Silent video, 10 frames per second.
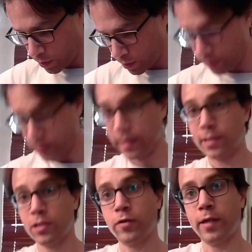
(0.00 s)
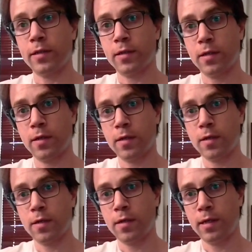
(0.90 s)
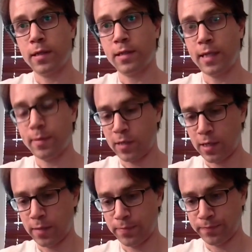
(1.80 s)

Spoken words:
and 2nd strings at the same time.